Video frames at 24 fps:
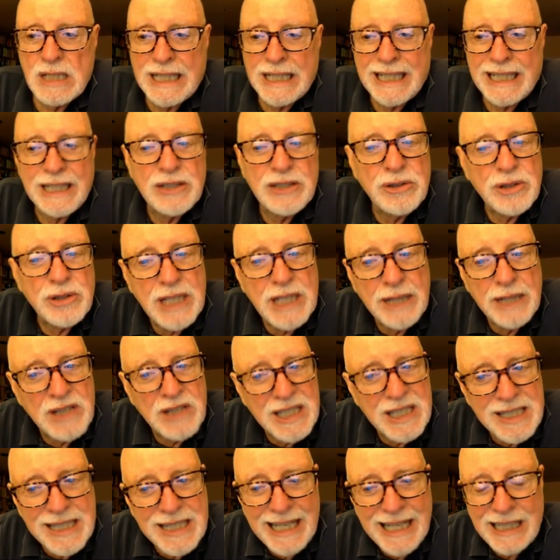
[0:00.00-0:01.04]
Can you save the
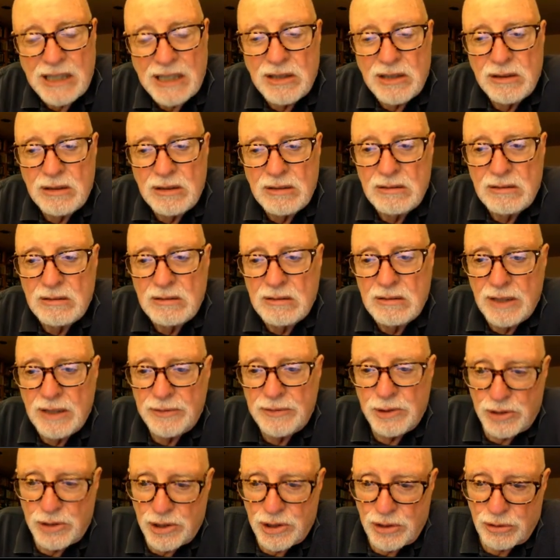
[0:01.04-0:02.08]
state if
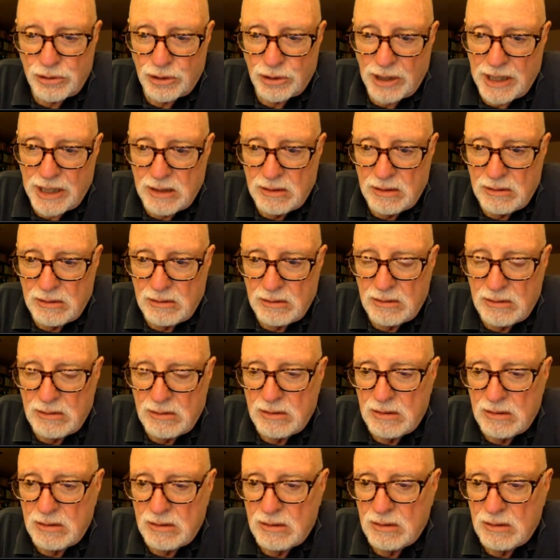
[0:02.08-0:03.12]
you destroy it?
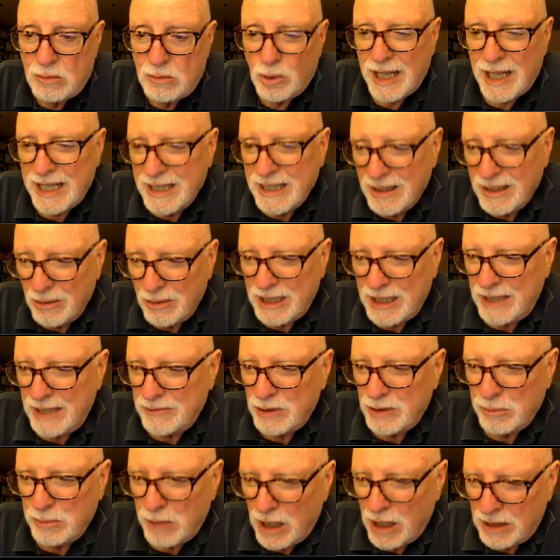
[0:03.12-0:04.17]
What, I, what kind of
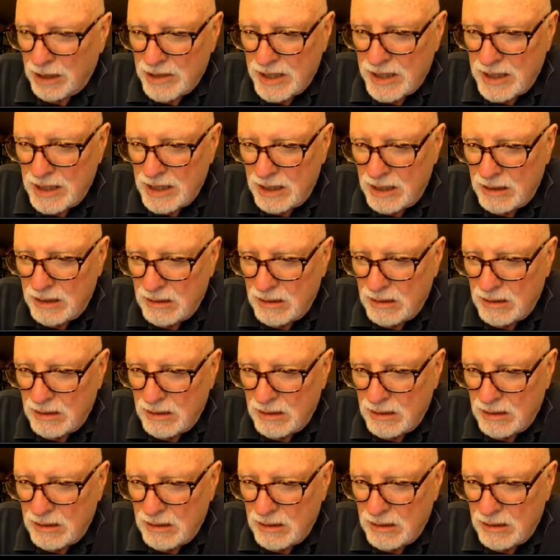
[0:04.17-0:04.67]
democracy?